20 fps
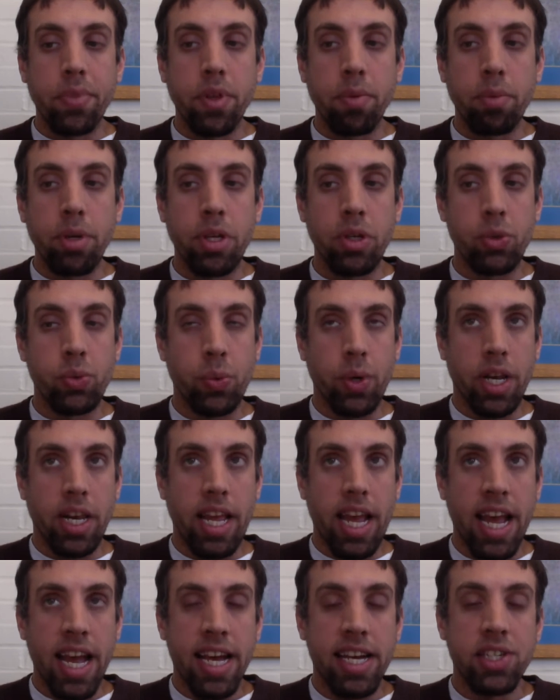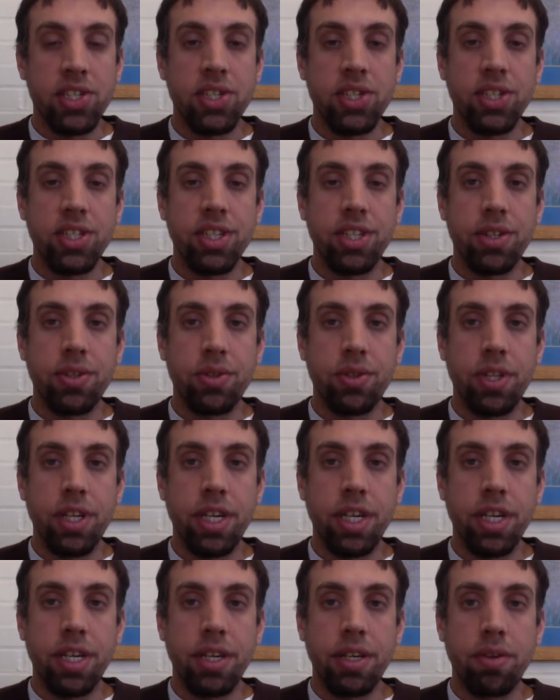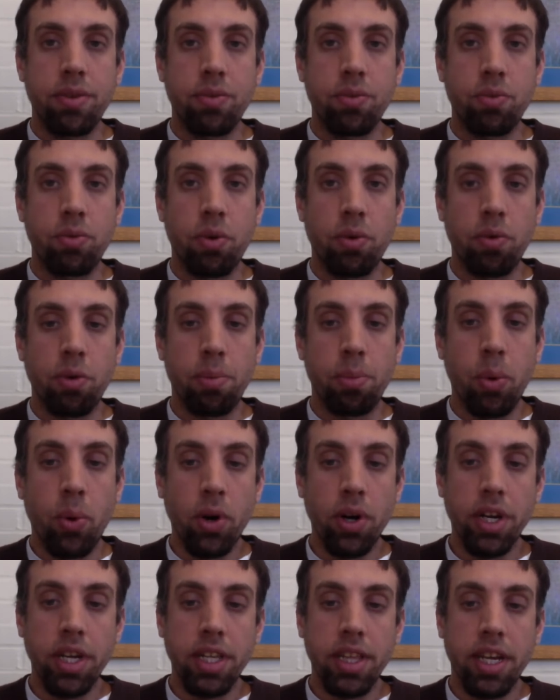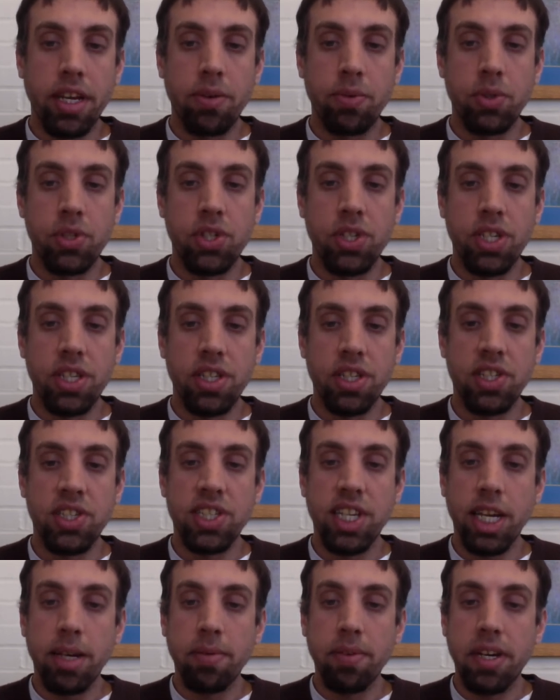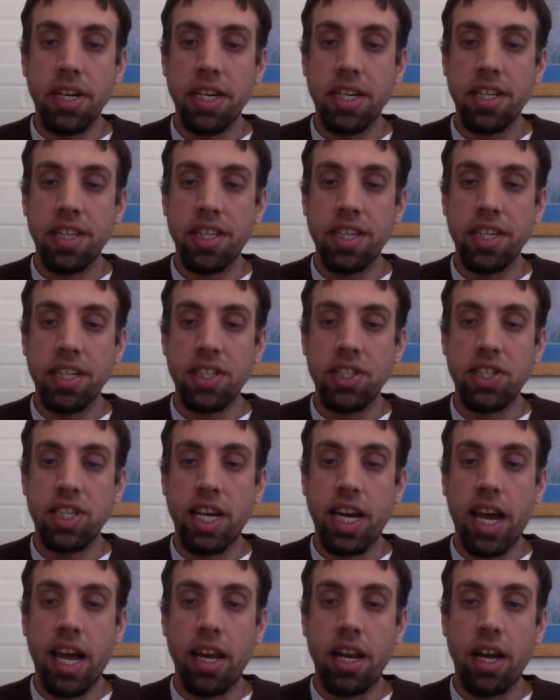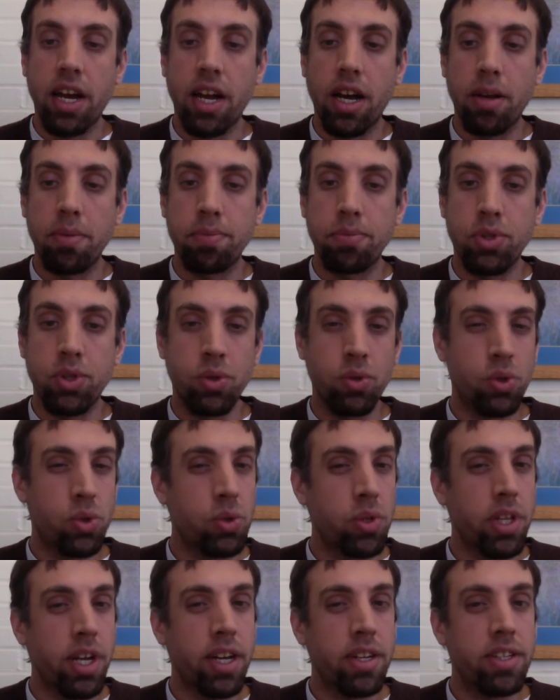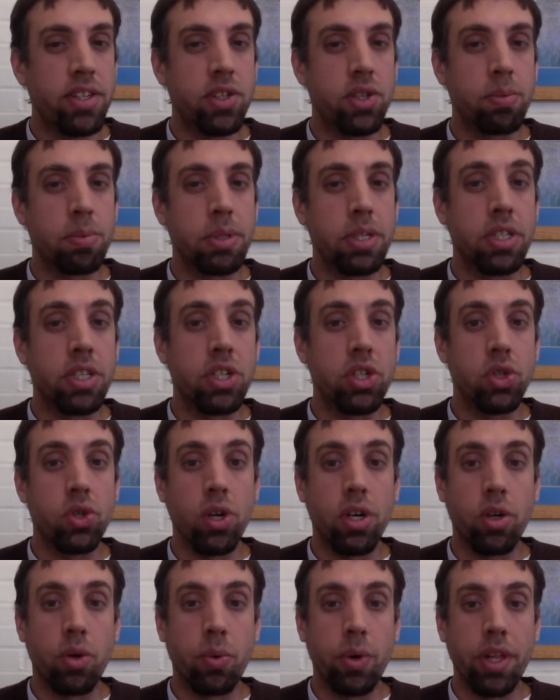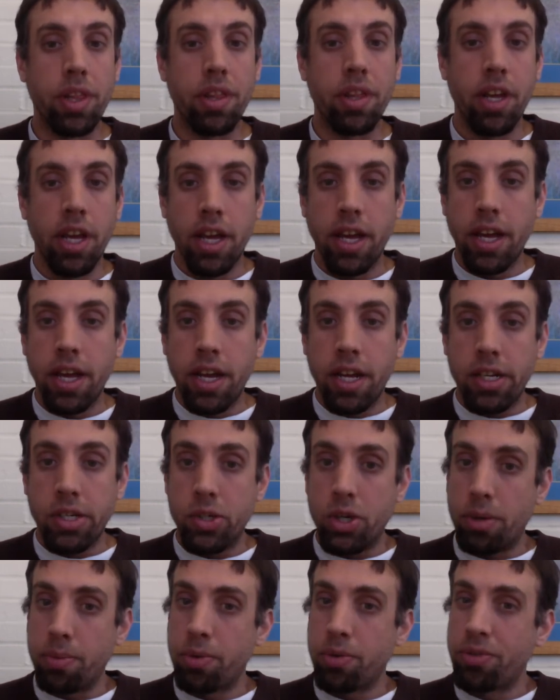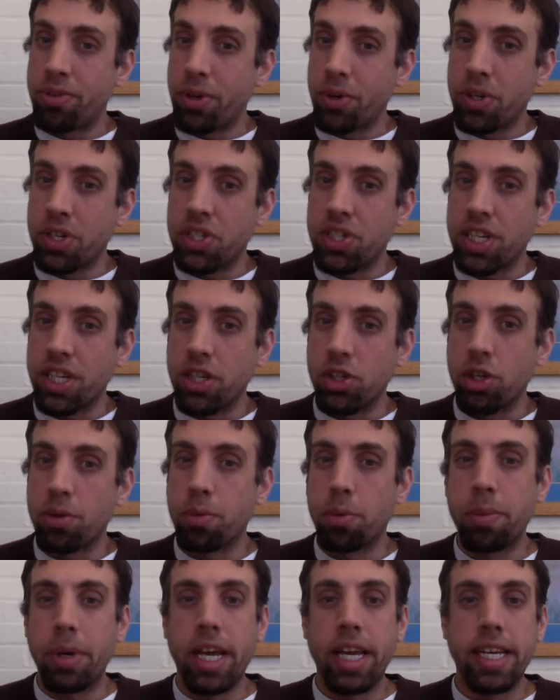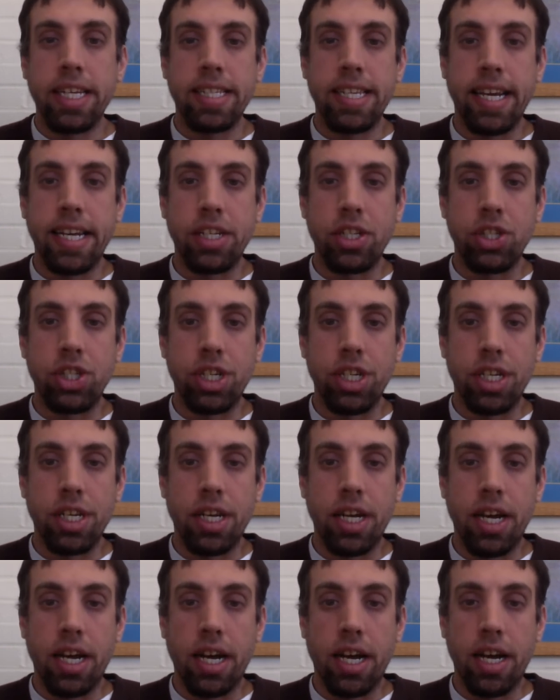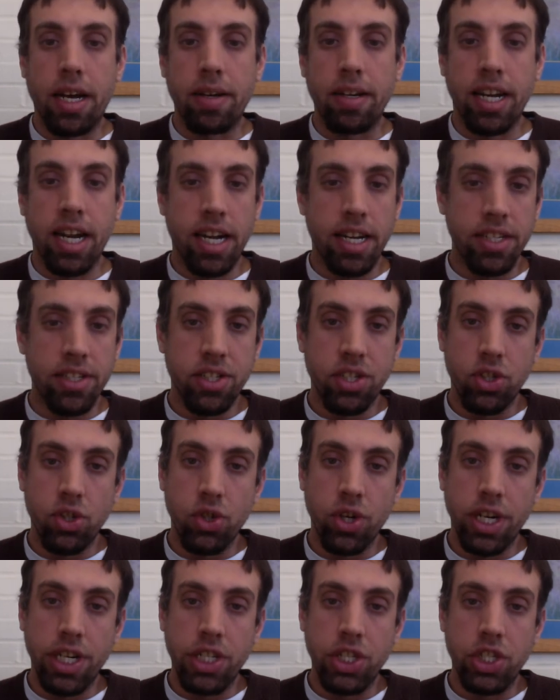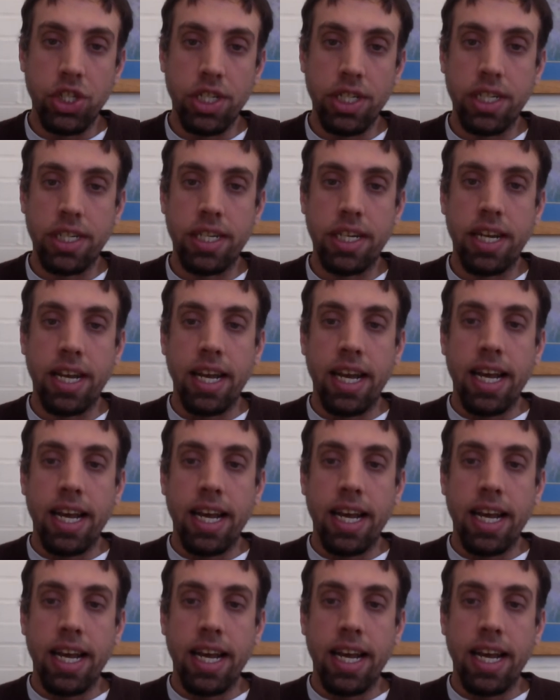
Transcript: Because when asked, they were reporting that it was the same kind of things that students without disabilities struggle with: trouble focusing, trouble paying attention, concentration,